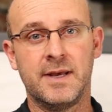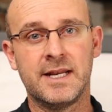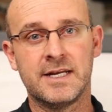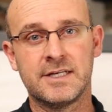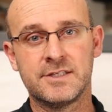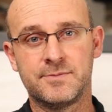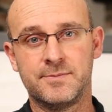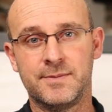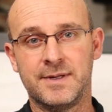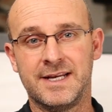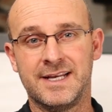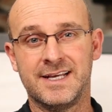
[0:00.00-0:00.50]

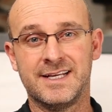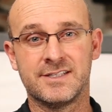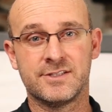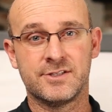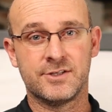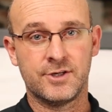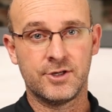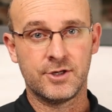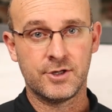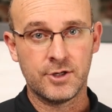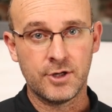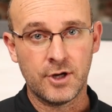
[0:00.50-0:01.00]
management
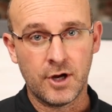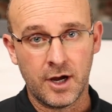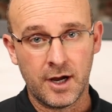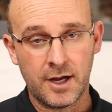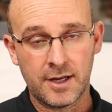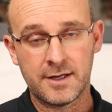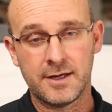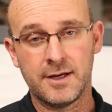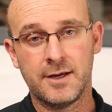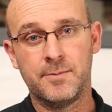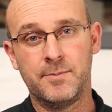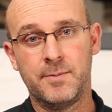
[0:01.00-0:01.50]
is
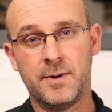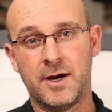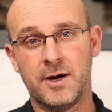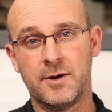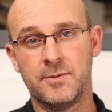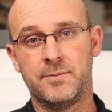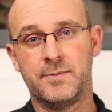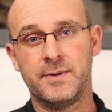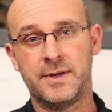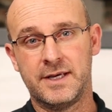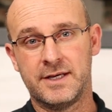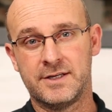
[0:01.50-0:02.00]
not
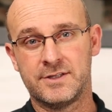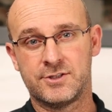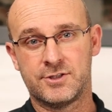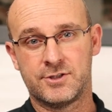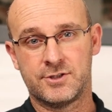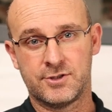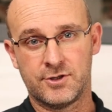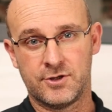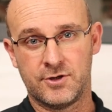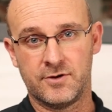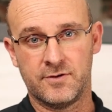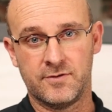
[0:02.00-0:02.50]
about being
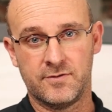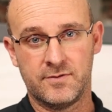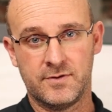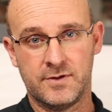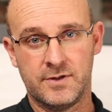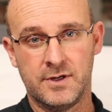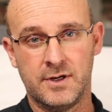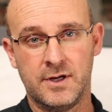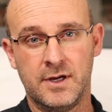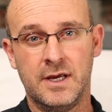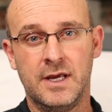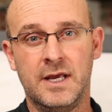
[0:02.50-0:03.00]

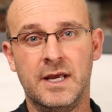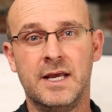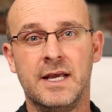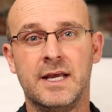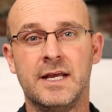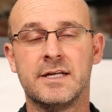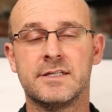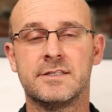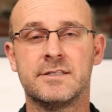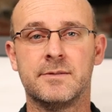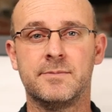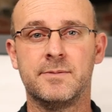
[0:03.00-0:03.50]
served.
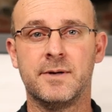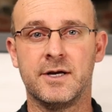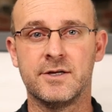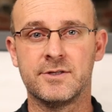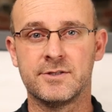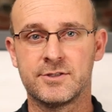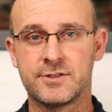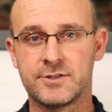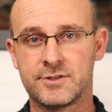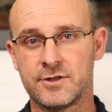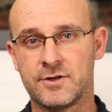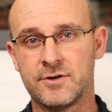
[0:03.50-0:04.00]
It's
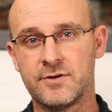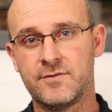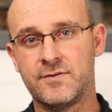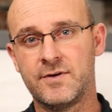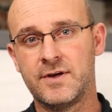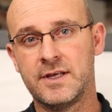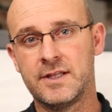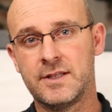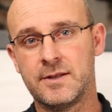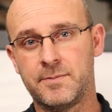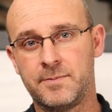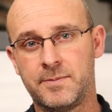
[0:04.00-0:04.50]
about
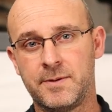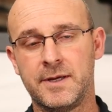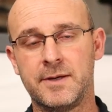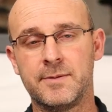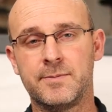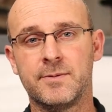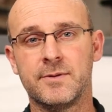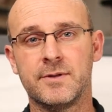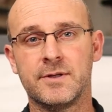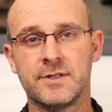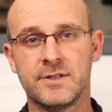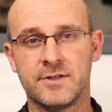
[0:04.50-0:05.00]
serving the
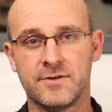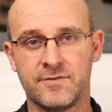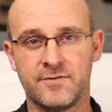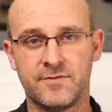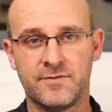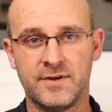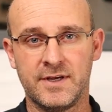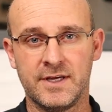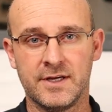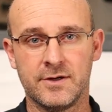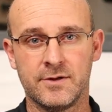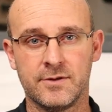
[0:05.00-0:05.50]
people in the
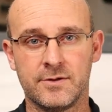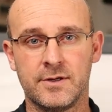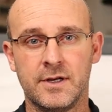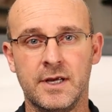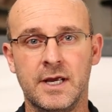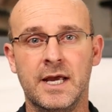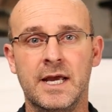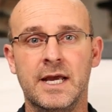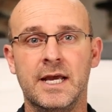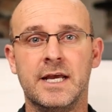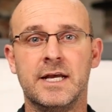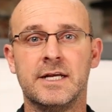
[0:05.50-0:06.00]
field.
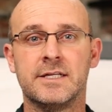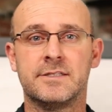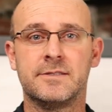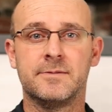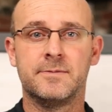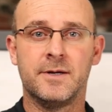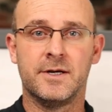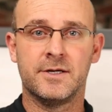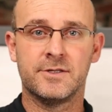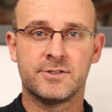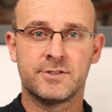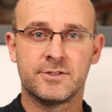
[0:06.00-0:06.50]
It's
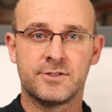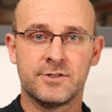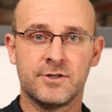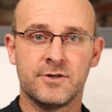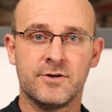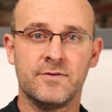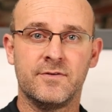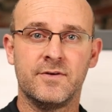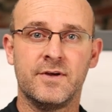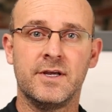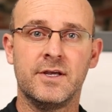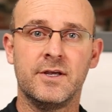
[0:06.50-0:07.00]
about
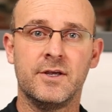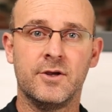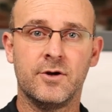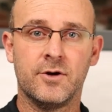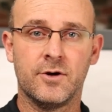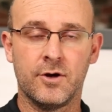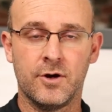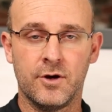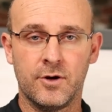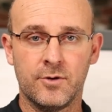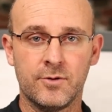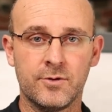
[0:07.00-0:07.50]
serving
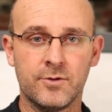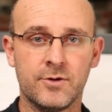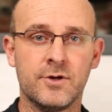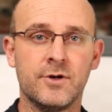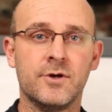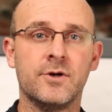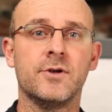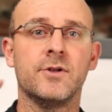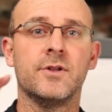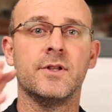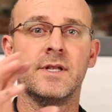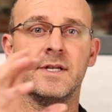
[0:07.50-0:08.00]
your
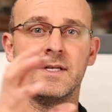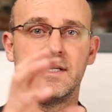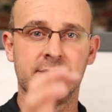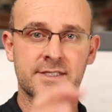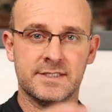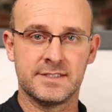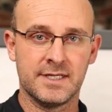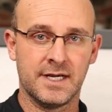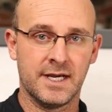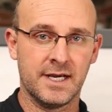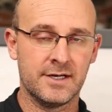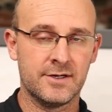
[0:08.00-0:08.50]
owner, the
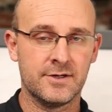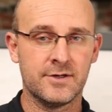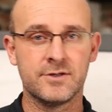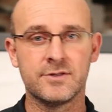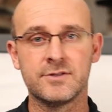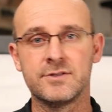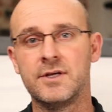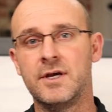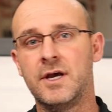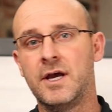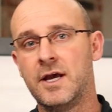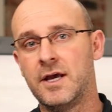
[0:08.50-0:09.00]

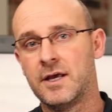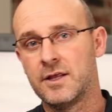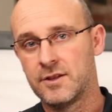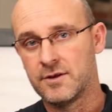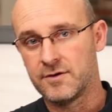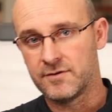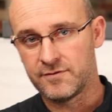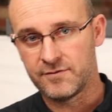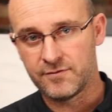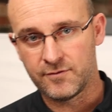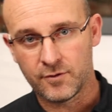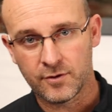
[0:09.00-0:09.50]
designers,
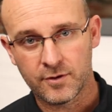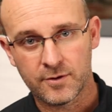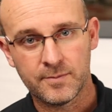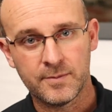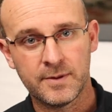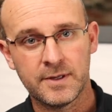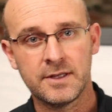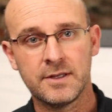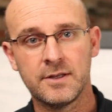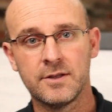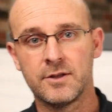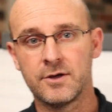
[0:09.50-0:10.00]
the
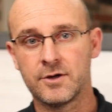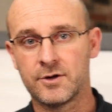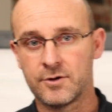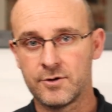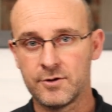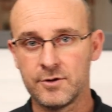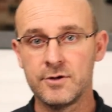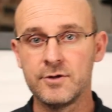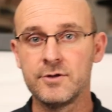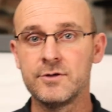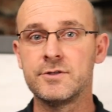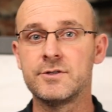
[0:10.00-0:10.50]
foreman, the
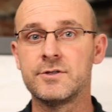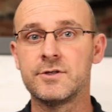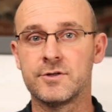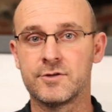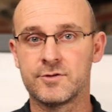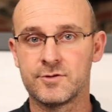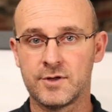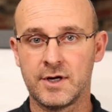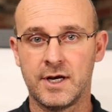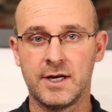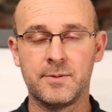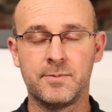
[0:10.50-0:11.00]
crews, your
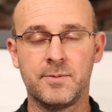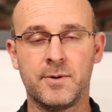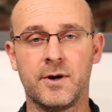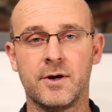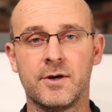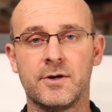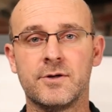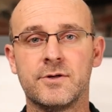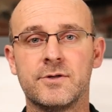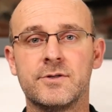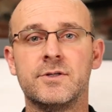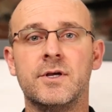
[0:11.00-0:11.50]
trade
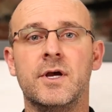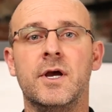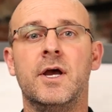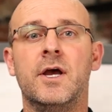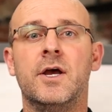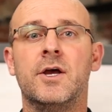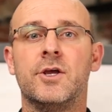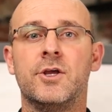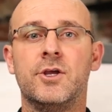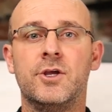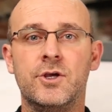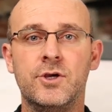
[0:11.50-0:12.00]
partners.
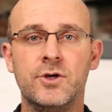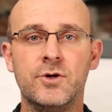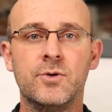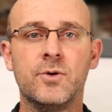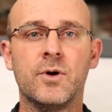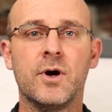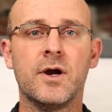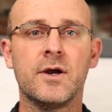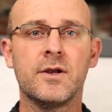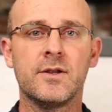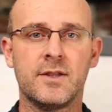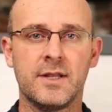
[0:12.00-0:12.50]
You
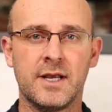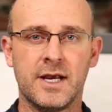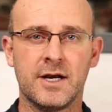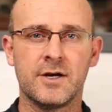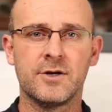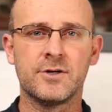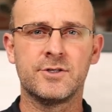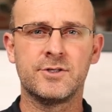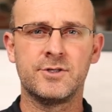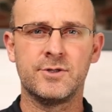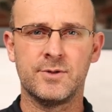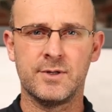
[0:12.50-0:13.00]
are
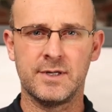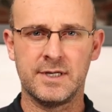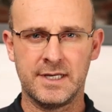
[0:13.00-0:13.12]
there to